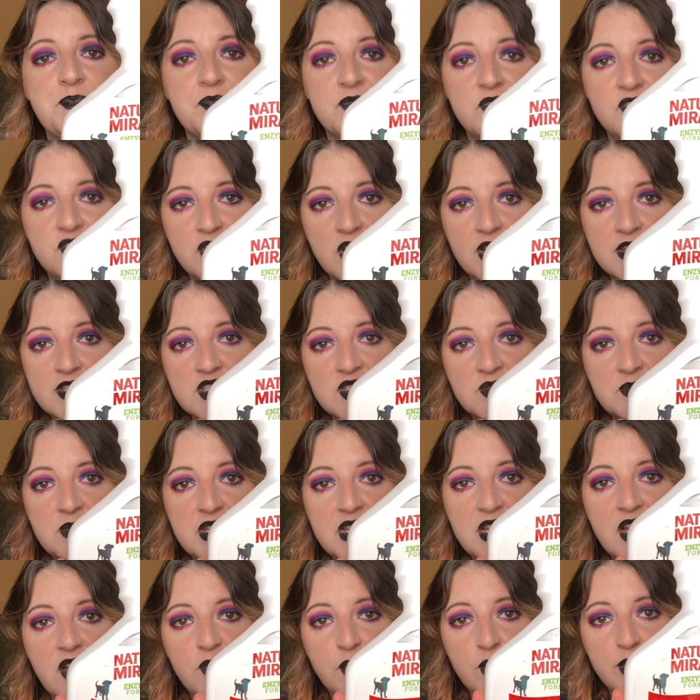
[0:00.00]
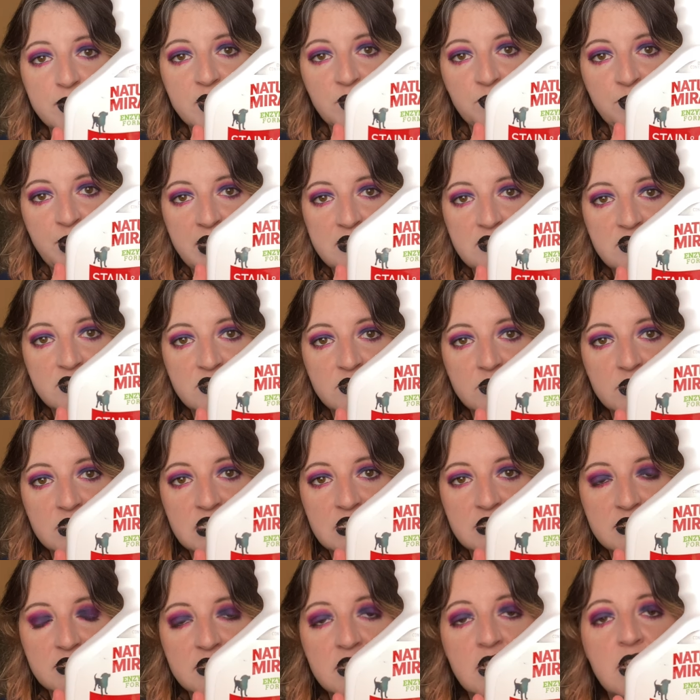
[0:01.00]
Trust me, I've worked in pet
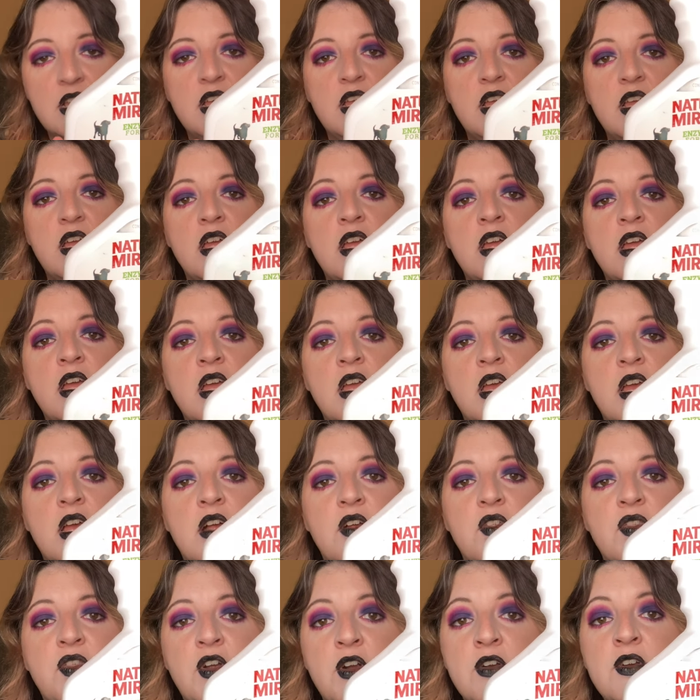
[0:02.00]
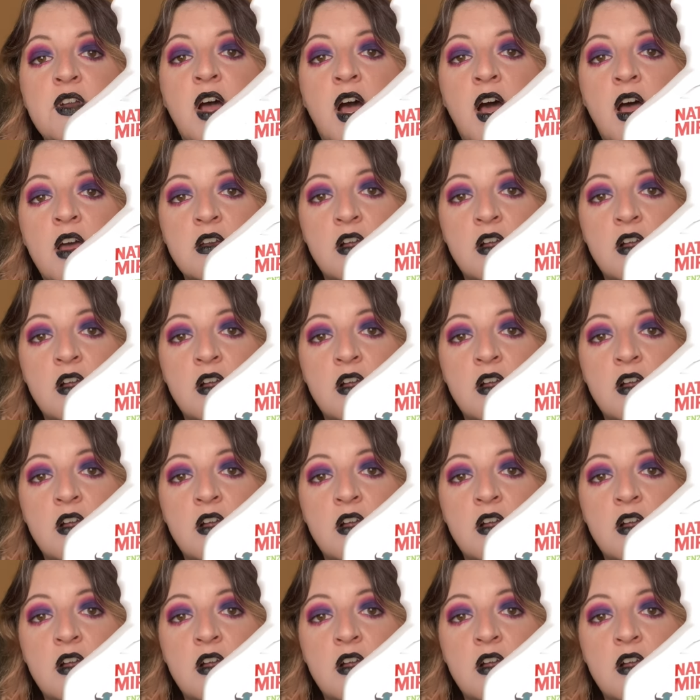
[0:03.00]
stores. They're not